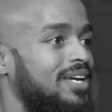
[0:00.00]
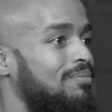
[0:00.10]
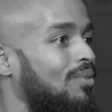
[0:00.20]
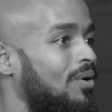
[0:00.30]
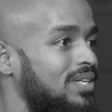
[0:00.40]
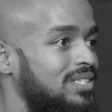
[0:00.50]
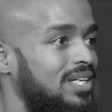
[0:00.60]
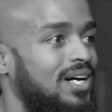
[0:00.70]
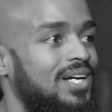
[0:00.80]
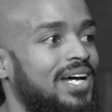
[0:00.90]
in
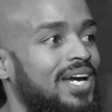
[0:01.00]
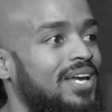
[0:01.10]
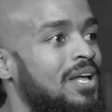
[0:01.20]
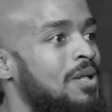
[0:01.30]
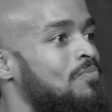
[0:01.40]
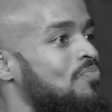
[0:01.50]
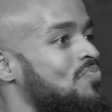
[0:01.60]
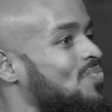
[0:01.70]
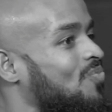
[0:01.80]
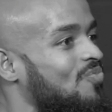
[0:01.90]
Bogota,
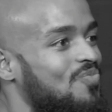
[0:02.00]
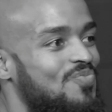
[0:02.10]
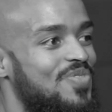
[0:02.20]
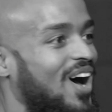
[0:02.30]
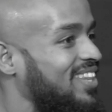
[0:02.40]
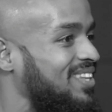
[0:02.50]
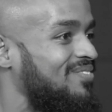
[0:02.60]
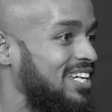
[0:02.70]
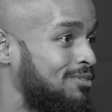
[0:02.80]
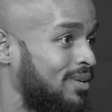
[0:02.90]
not the
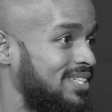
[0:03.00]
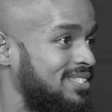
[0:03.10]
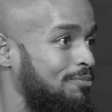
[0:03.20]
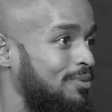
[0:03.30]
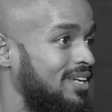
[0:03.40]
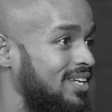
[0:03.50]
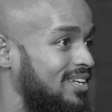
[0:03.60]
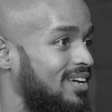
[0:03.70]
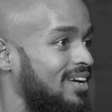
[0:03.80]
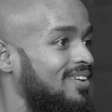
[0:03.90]
best place to be,
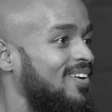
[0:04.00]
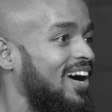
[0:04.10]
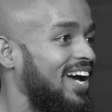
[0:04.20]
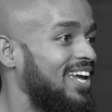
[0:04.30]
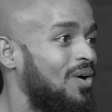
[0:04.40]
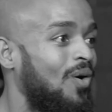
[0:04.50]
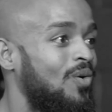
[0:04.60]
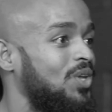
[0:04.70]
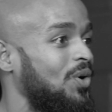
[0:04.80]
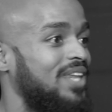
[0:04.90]
right?
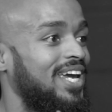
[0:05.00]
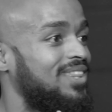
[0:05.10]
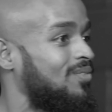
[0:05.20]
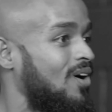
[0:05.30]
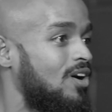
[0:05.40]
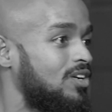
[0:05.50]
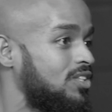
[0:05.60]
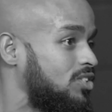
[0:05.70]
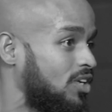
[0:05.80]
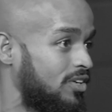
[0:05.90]
Oh, don't take the
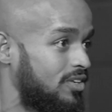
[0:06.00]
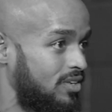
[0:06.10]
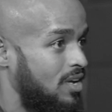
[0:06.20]
wrong turn.